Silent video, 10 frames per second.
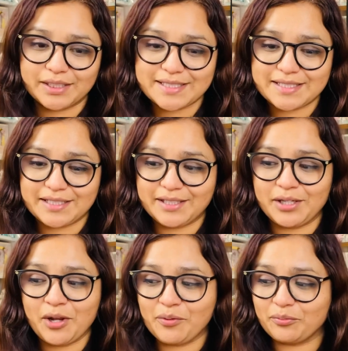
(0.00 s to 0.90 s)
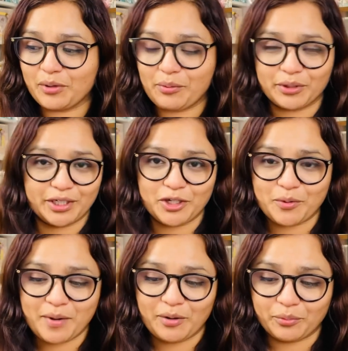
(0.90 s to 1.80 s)
see what we're gonna come
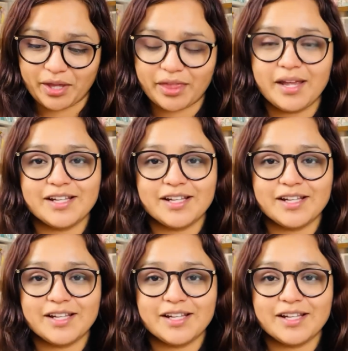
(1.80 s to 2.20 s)
up with.